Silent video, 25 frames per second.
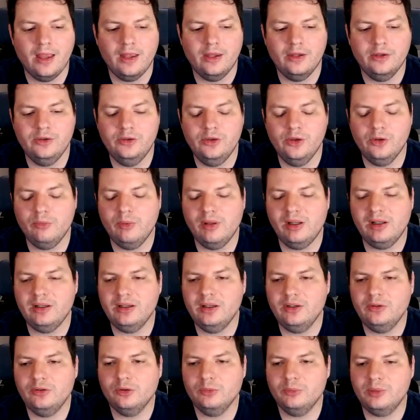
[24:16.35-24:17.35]
You will
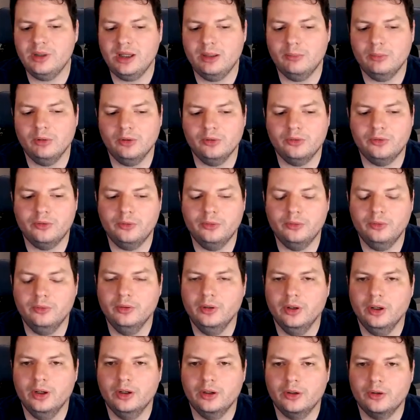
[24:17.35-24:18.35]
need to be able
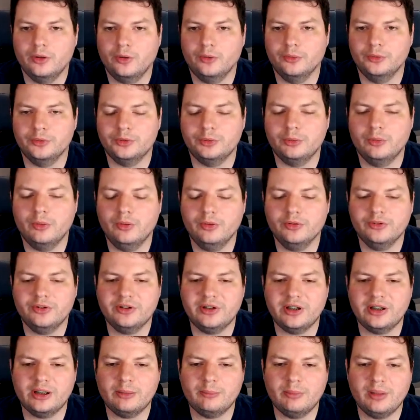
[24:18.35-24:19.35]
to control the
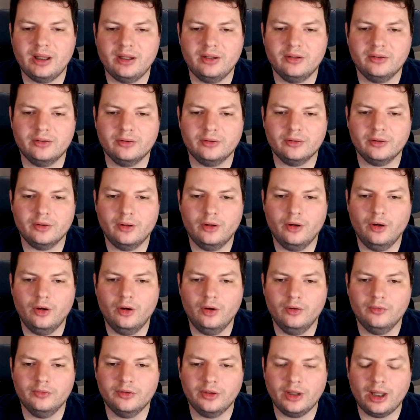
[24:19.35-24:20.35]
database
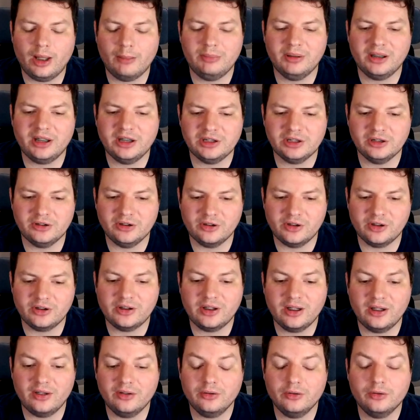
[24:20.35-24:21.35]
of the application of the
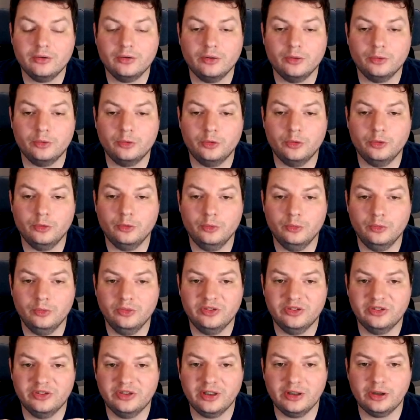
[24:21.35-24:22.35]
test. So to
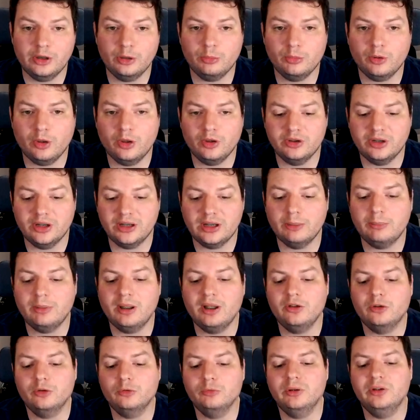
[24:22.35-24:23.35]
set up a
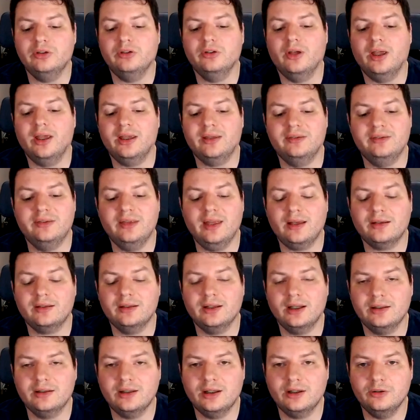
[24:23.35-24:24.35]
database with the exact
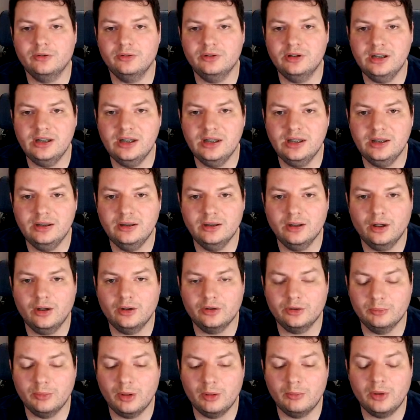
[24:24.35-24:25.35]
data you need at
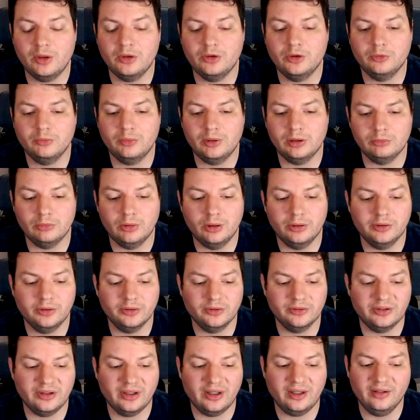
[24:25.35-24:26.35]
the moment you will run your
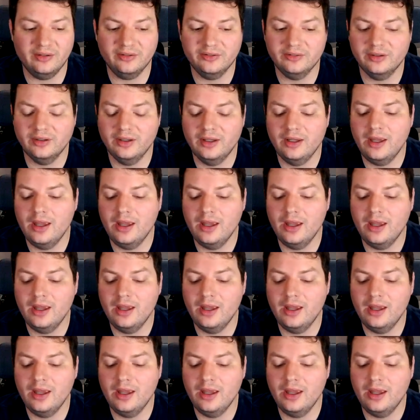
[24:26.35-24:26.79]
test.